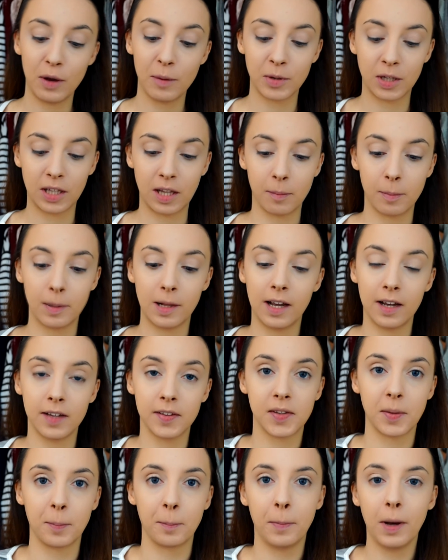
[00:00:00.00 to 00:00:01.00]
I'm gonna
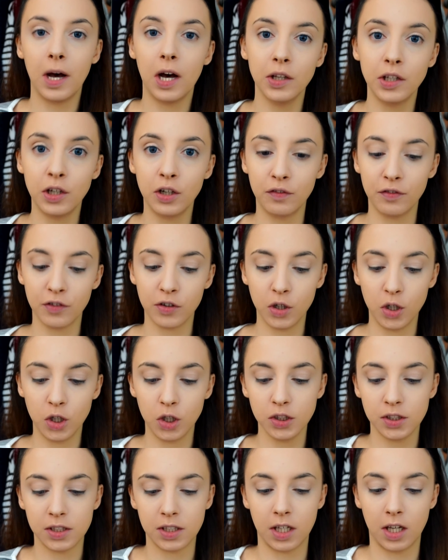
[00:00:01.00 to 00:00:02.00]
apply some powder, of
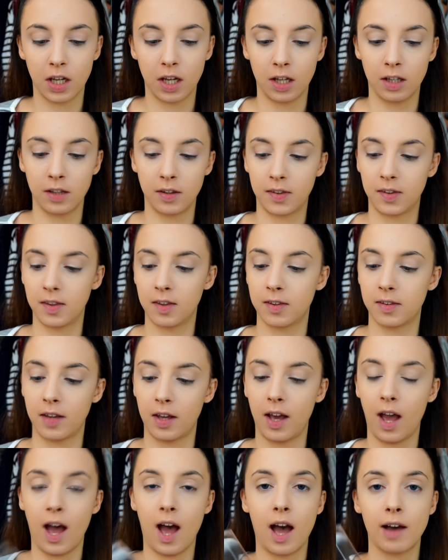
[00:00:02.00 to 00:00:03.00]
course, and since
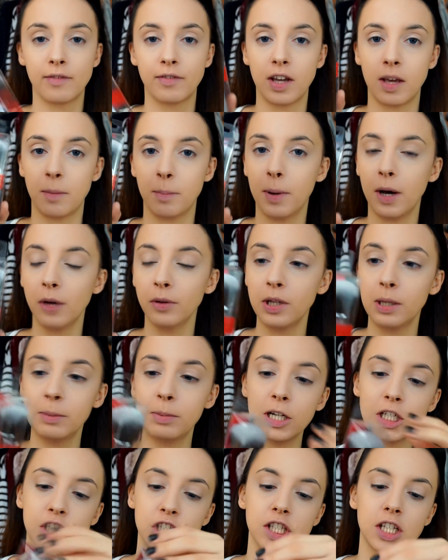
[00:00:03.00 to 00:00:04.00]
I have a powder
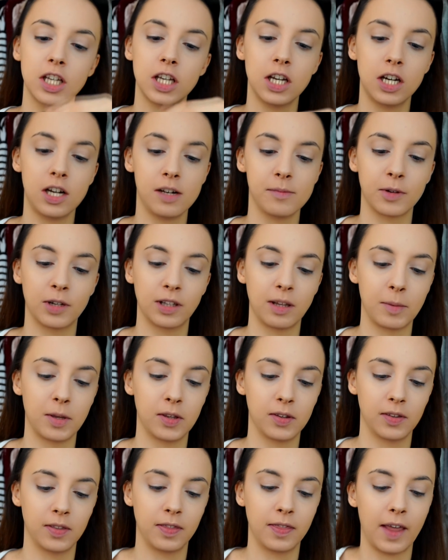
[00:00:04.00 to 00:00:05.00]
brush in here, I'm gonna be
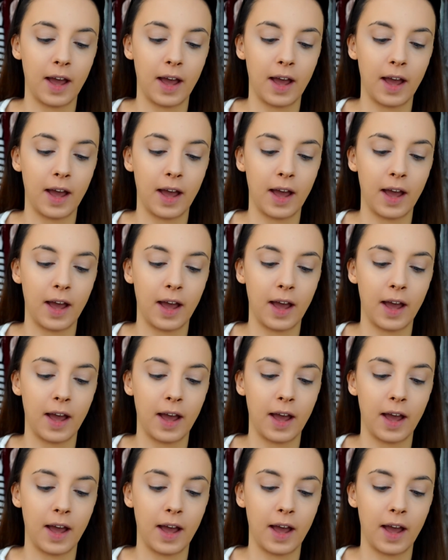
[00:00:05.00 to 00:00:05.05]
using